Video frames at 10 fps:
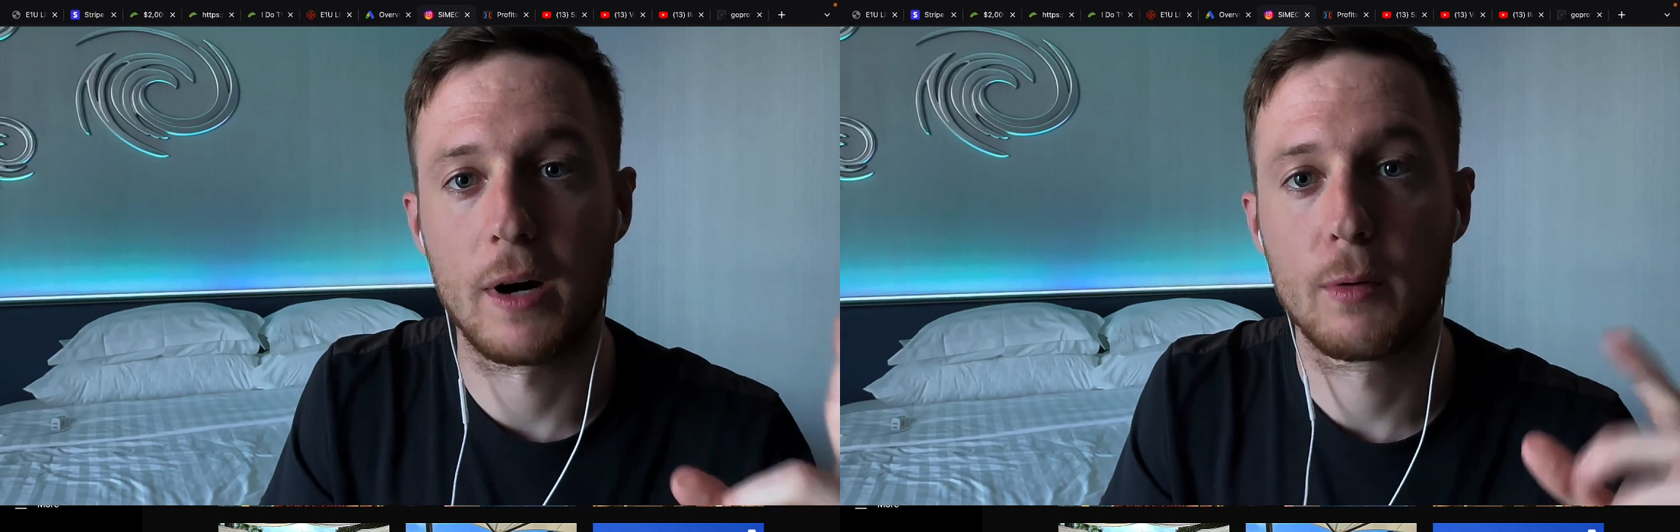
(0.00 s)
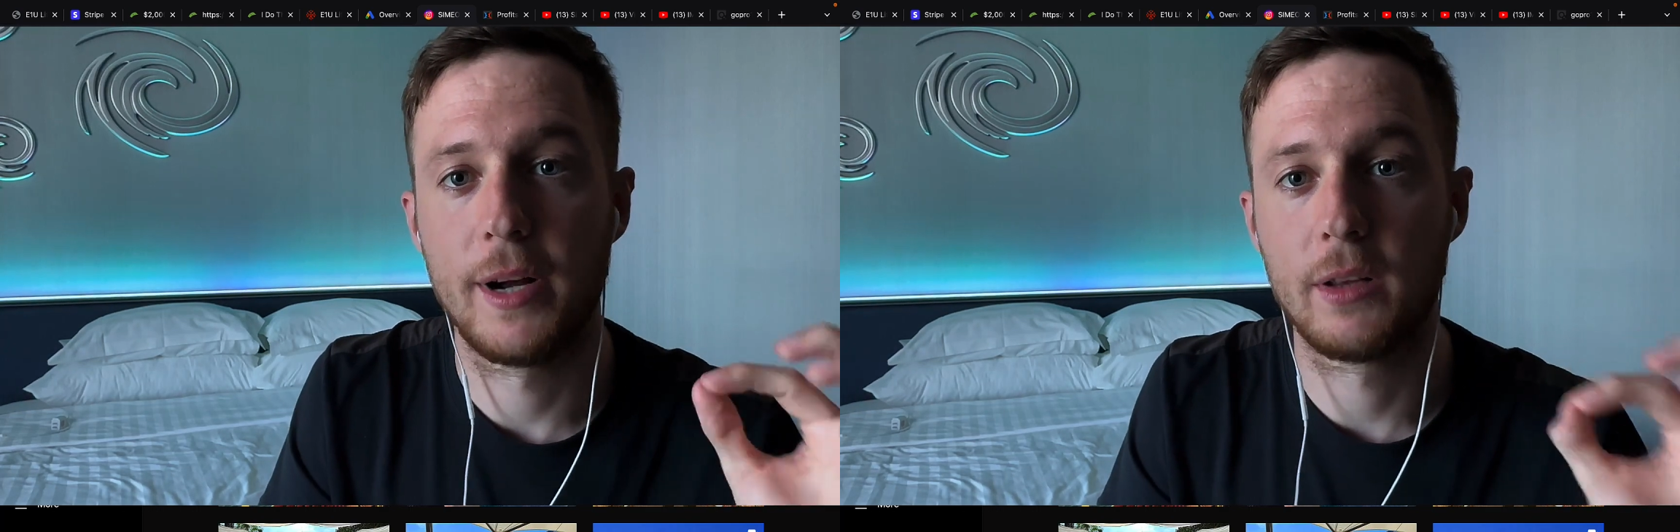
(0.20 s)

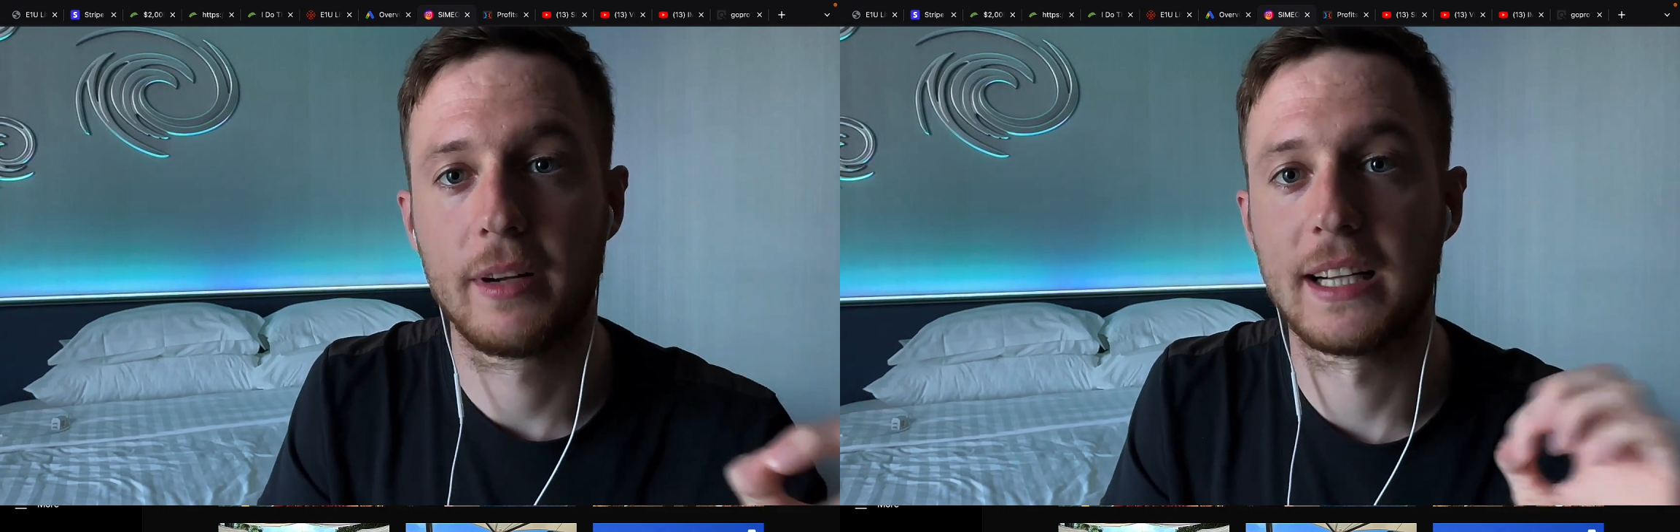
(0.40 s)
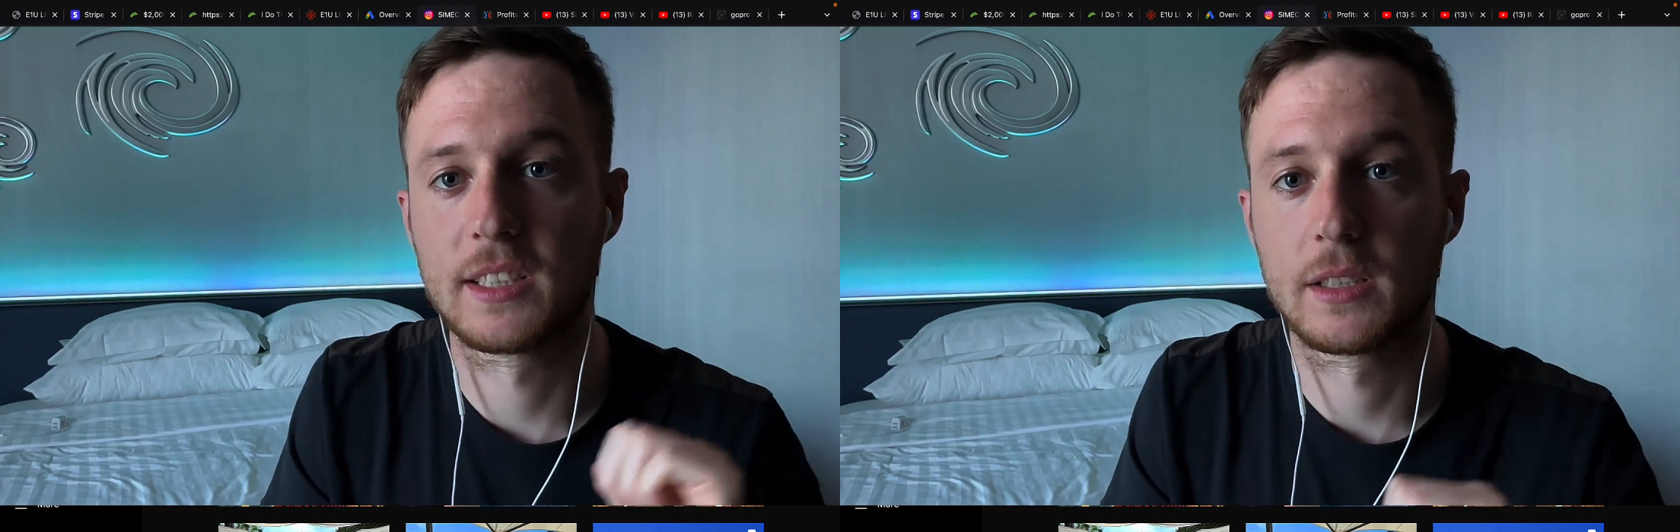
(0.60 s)
one way to
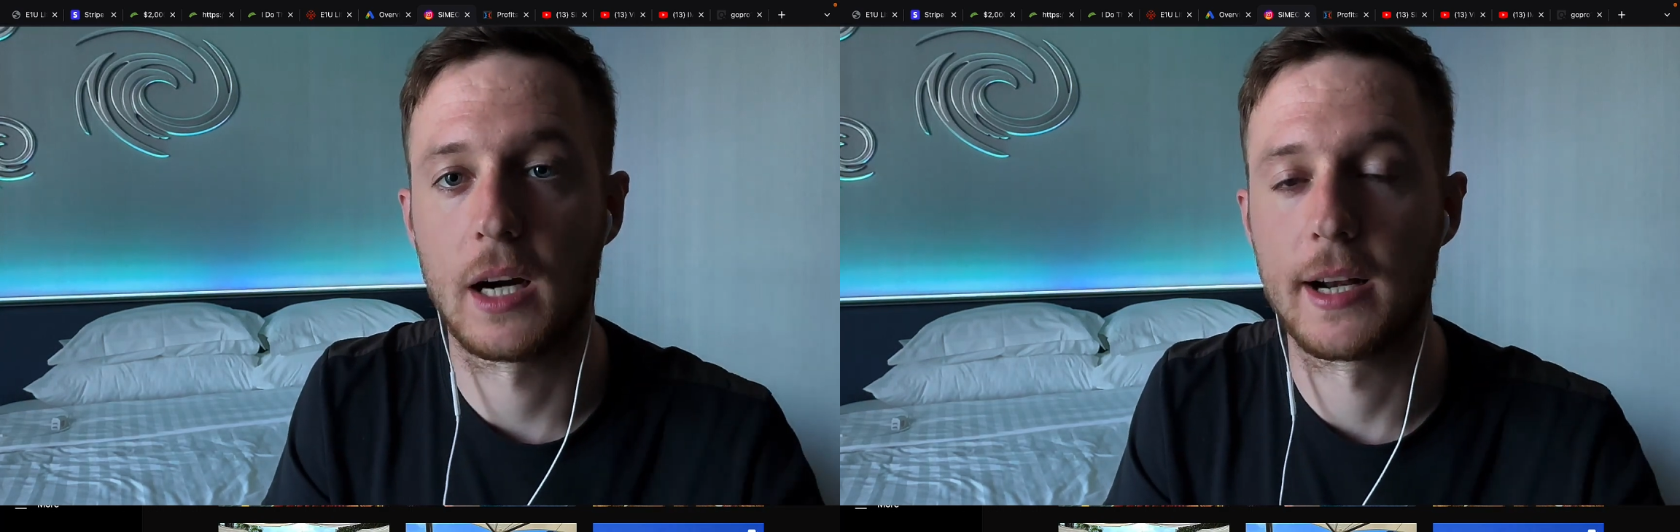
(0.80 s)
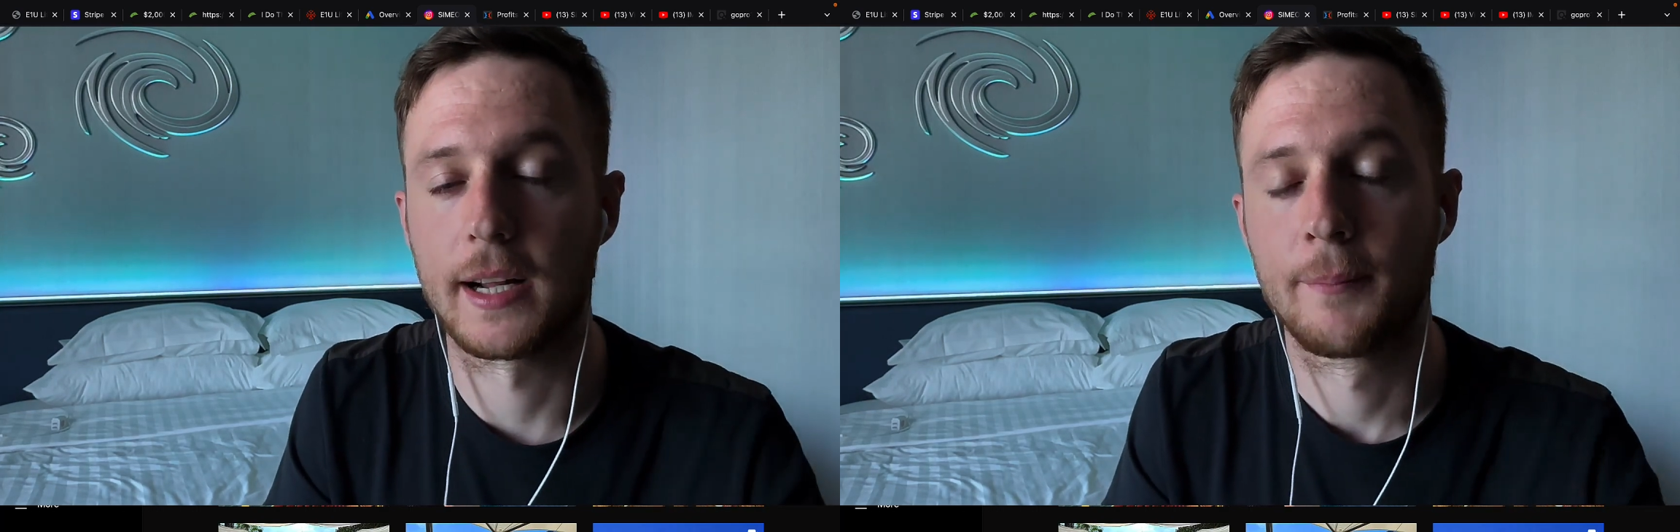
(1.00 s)
get
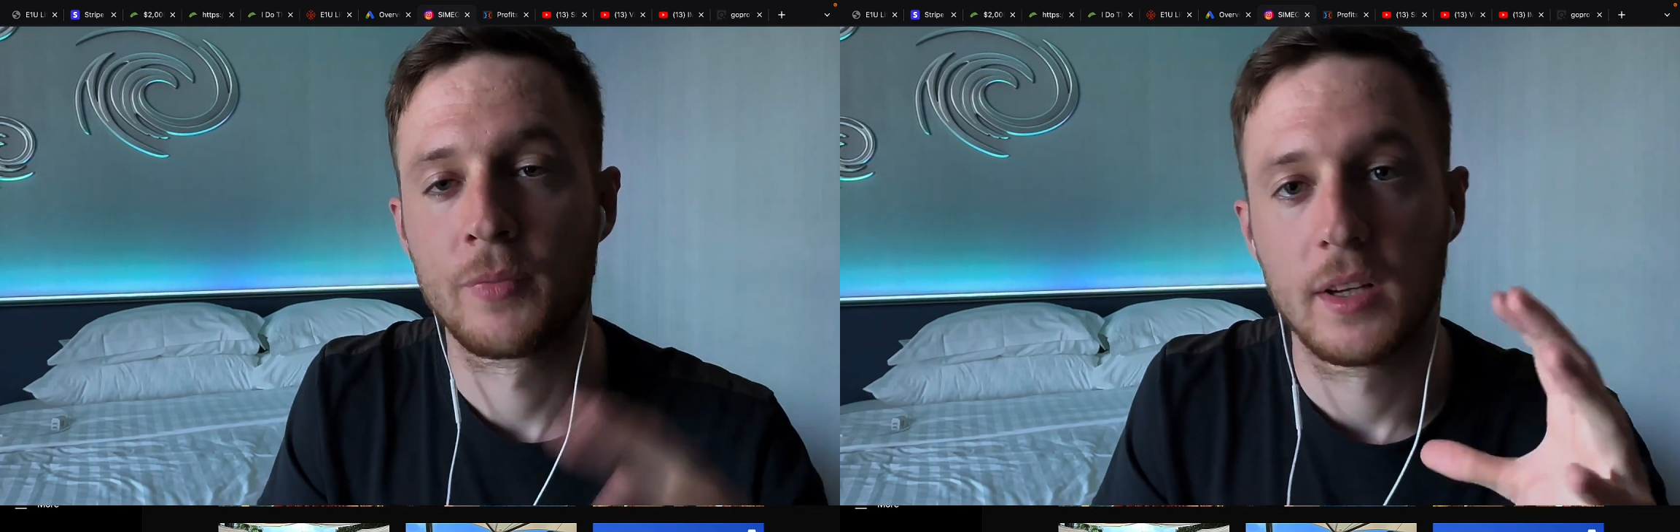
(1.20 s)
started.